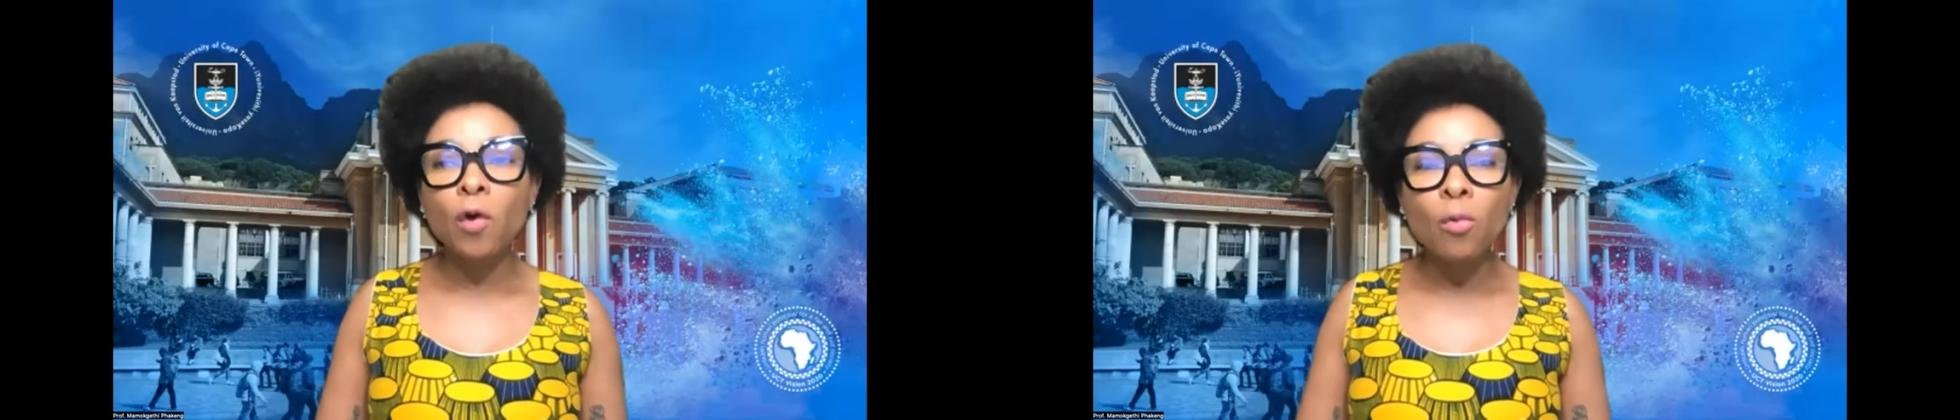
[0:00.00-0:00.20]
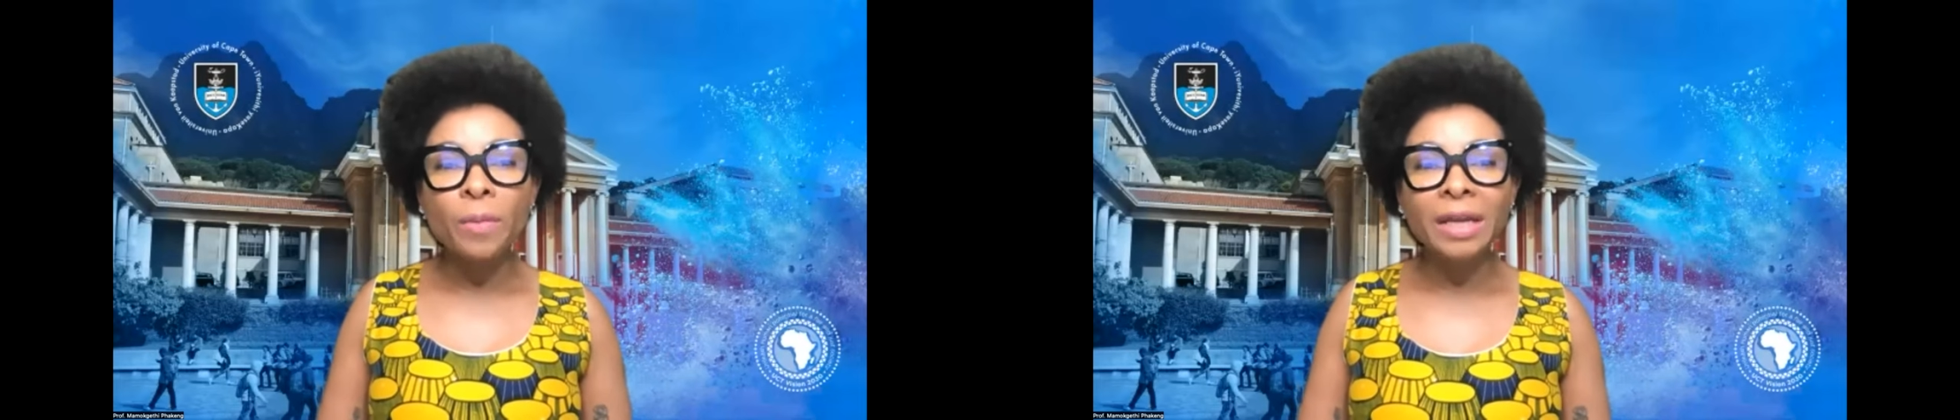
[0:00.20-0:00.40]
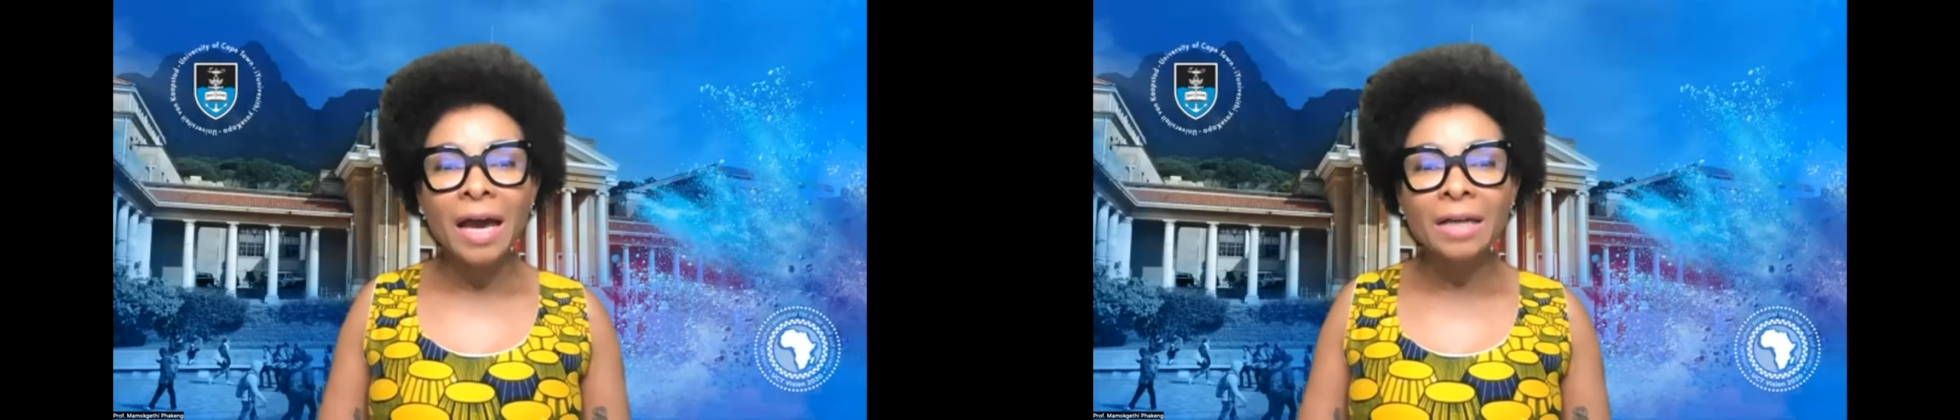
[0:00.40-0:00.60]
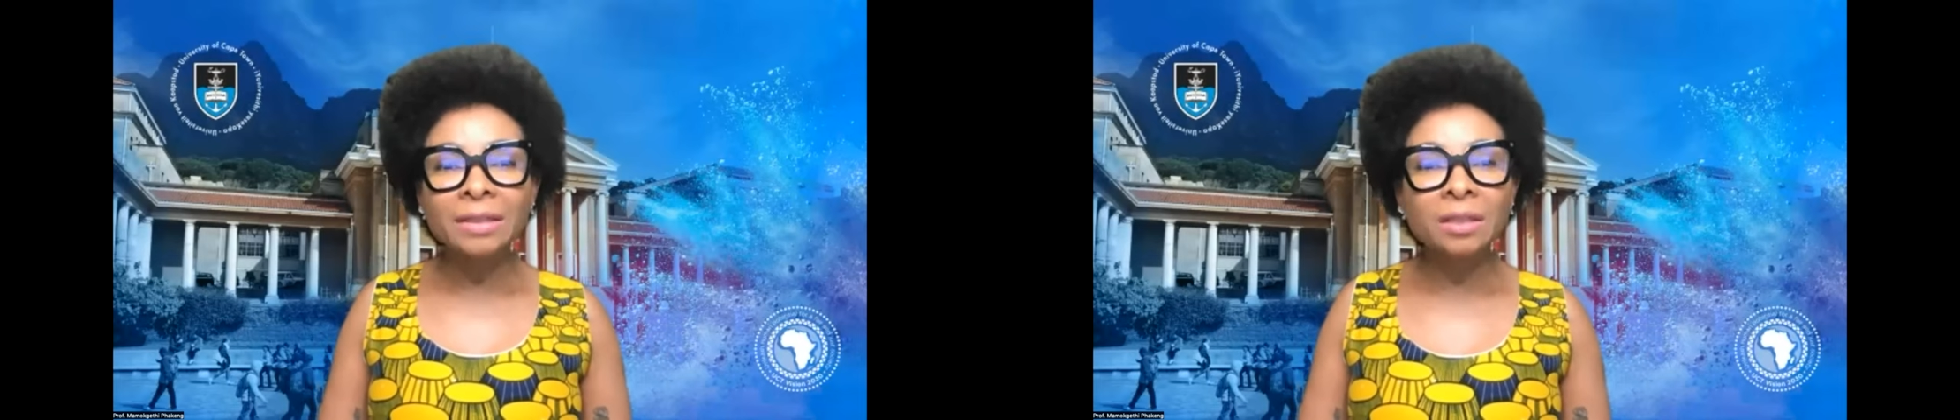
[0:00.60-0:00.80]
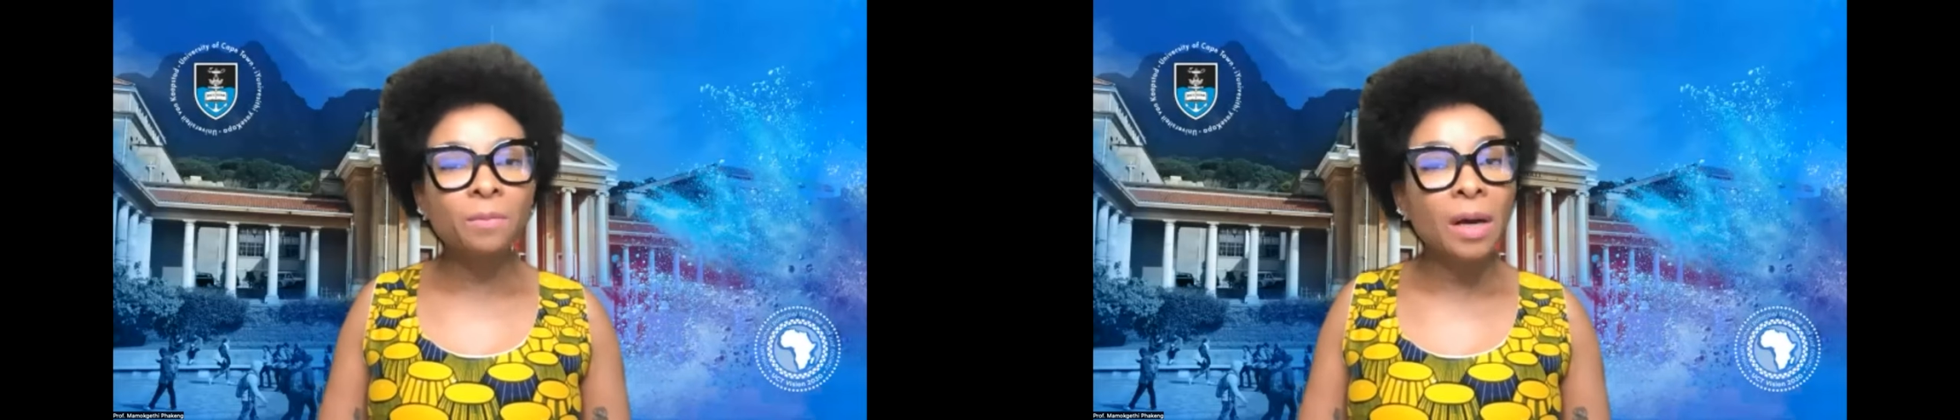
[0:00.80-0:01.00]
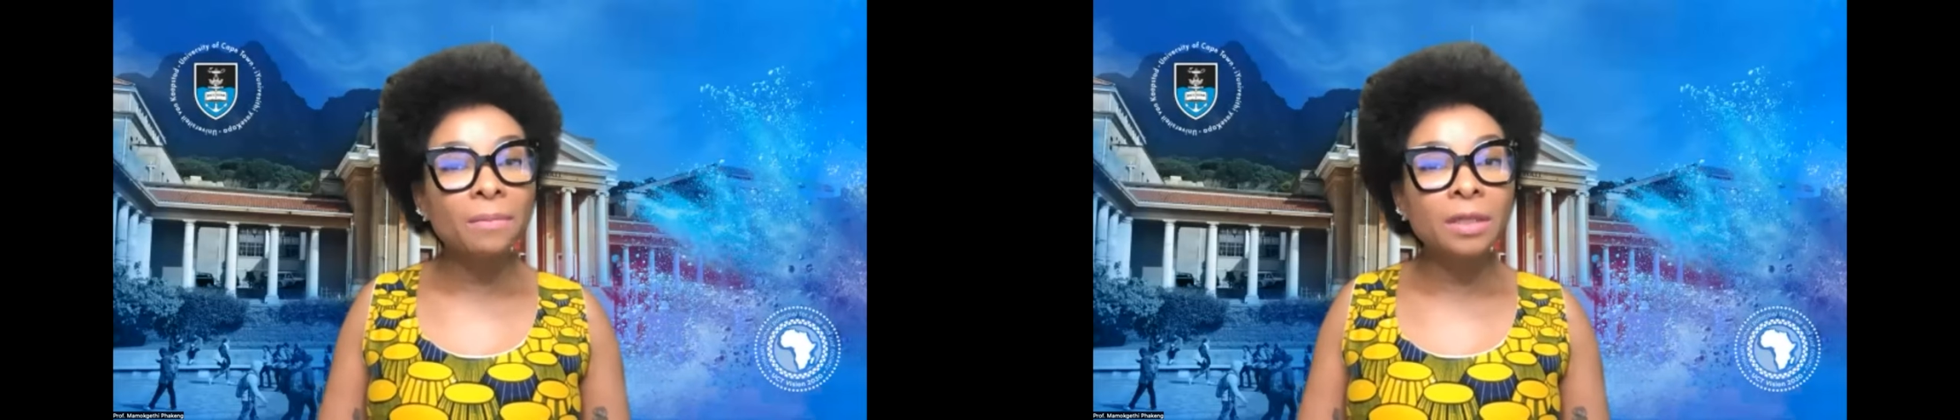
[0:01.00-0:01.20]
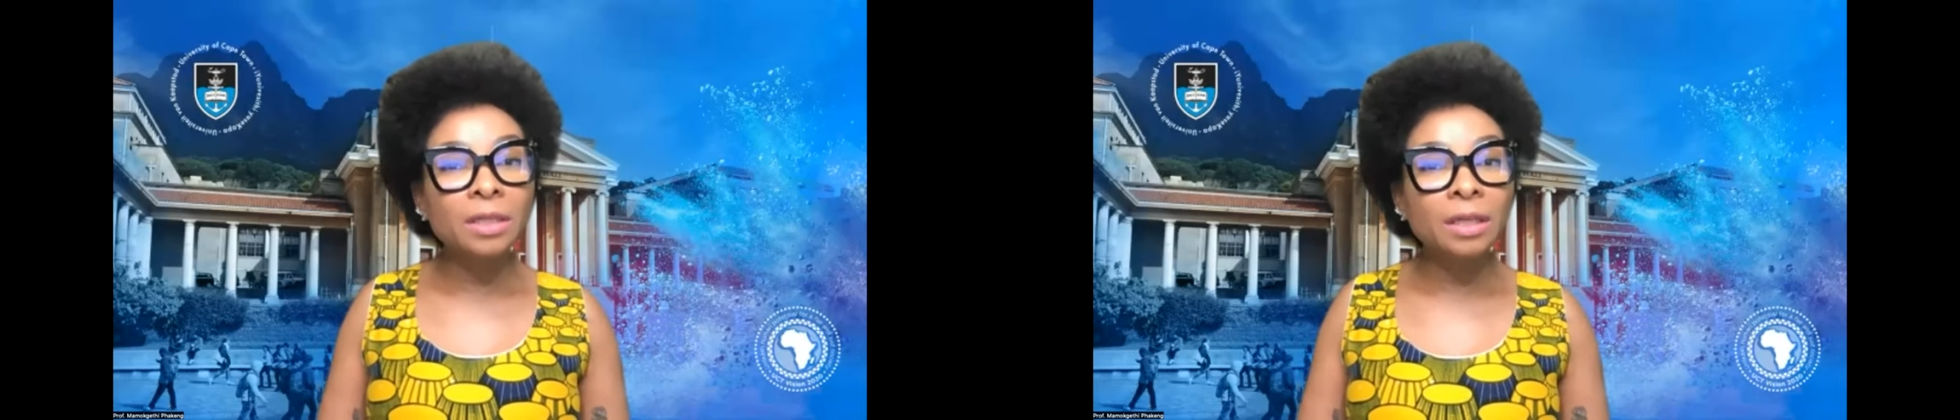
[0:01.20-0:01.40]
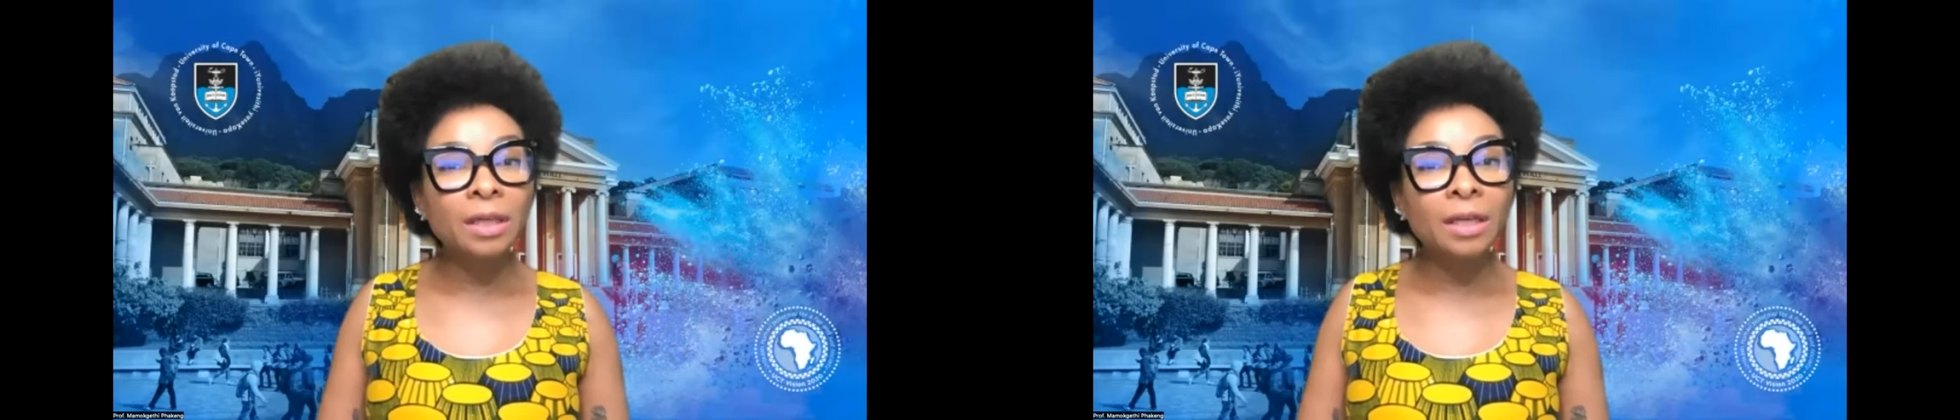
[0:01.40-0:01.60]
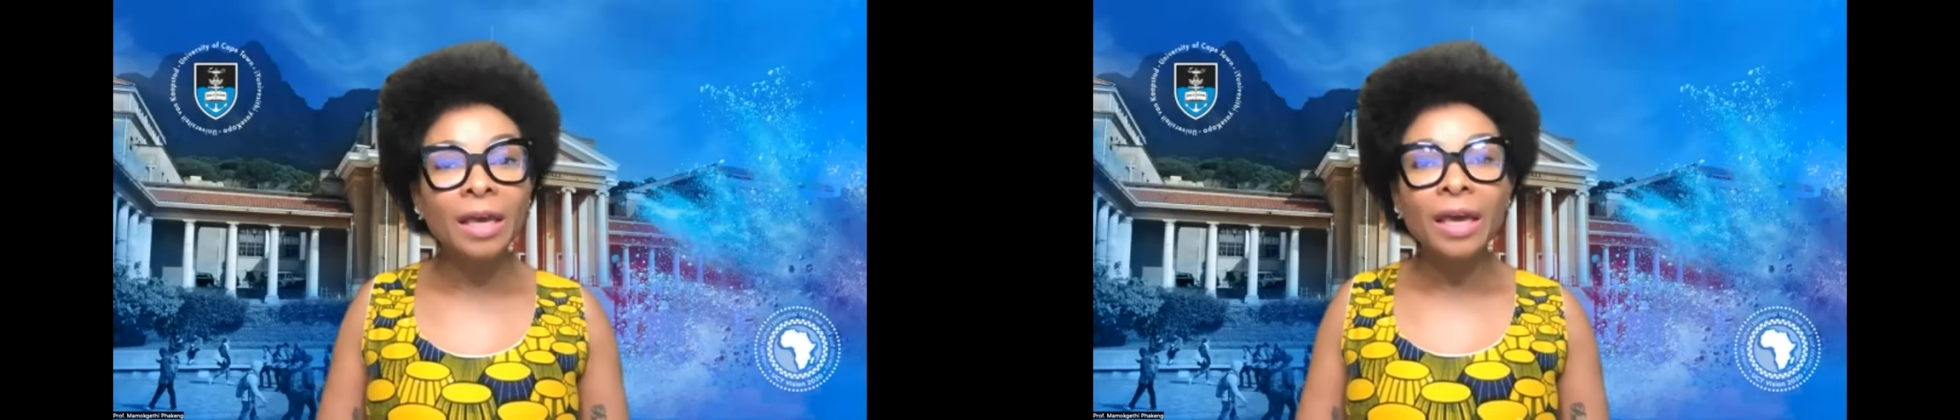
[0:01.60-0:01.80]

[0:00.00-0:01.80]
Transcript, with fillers: open access publishing